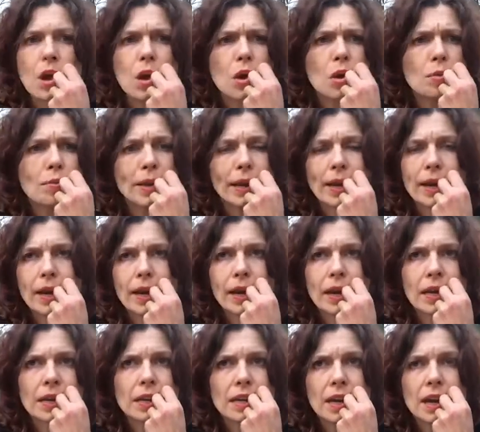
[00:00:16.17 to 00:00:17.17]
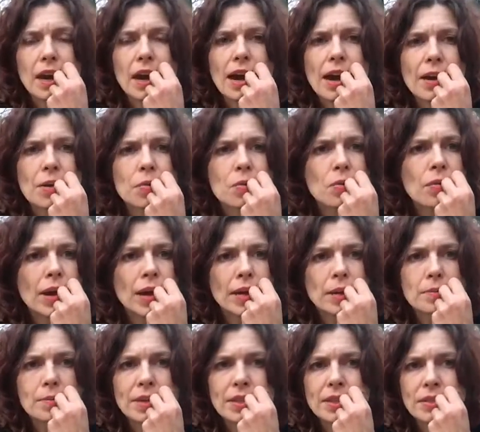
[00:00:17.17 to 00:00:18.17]
oh my God, I
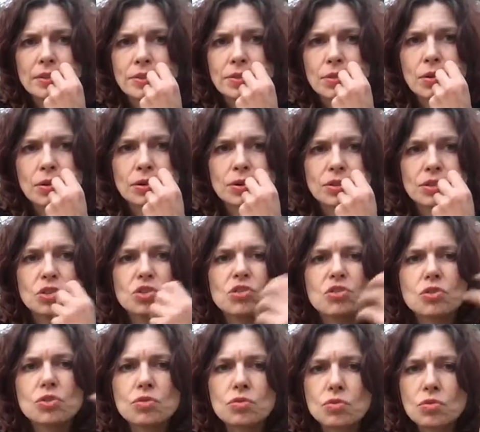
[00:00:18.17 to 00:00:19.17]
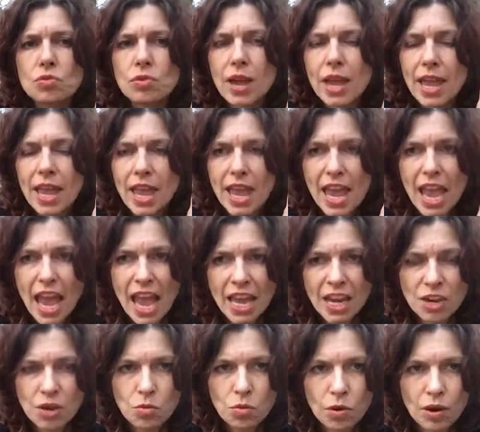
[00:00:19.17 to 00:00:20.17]
recommend this course to
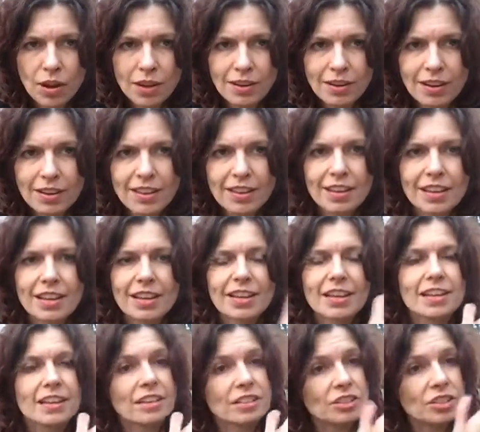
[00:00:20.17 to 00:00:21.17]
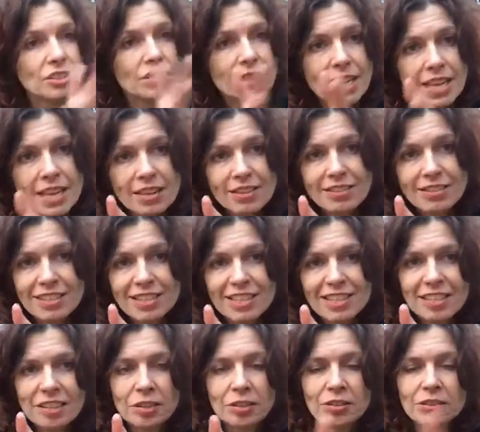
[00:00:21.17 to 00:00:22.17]
anyone, not just energy
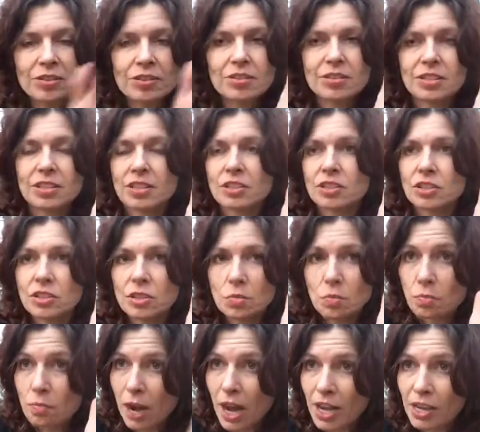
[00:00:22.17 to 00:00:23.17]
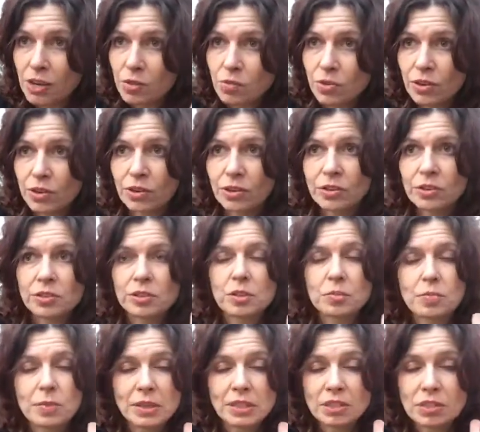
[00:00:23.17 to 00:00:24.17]
healers, not just body workers,
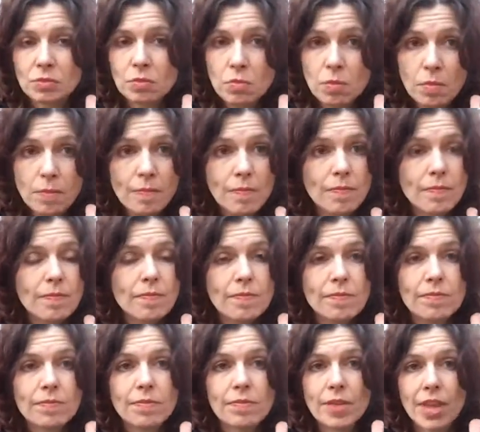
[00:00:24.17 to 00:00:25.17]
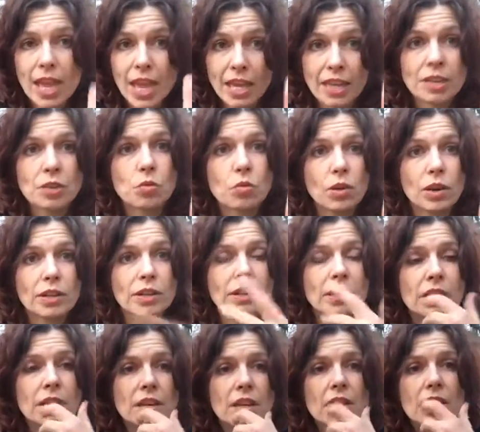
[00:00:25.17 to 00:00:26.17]
but anyone.
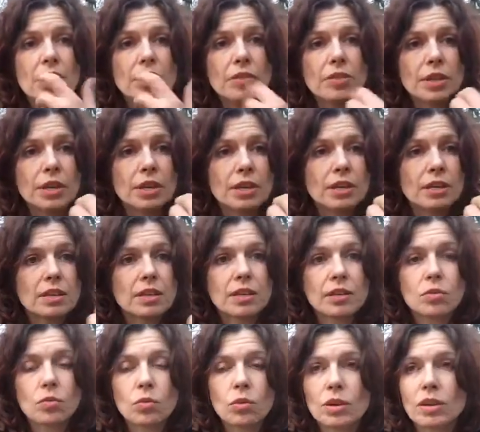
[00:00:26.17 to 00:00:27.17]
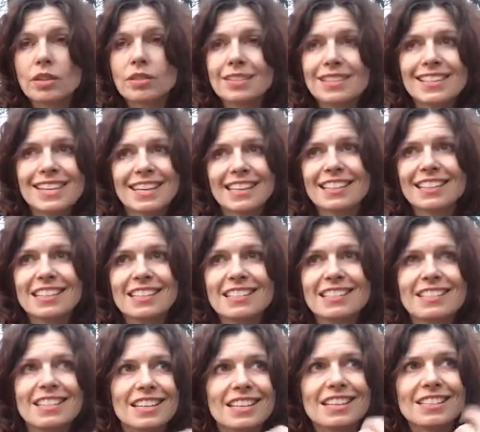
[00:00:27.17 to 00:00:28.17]
The, what, the
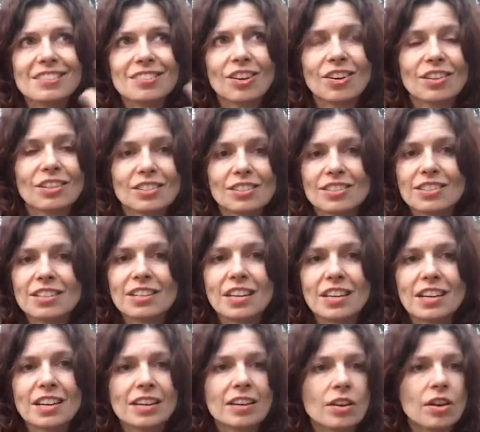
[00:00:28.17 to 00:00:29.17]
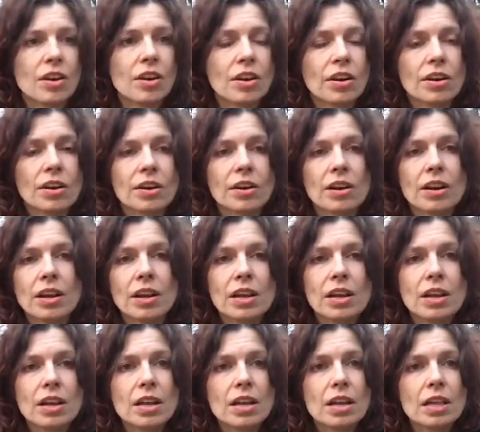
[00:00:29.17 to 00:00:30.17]
techniques that he taught us today are
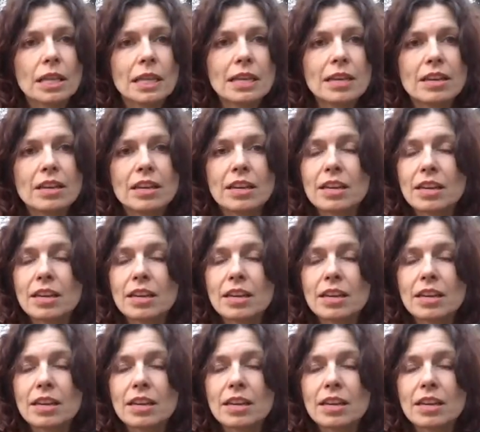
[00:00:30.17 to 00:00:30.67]
like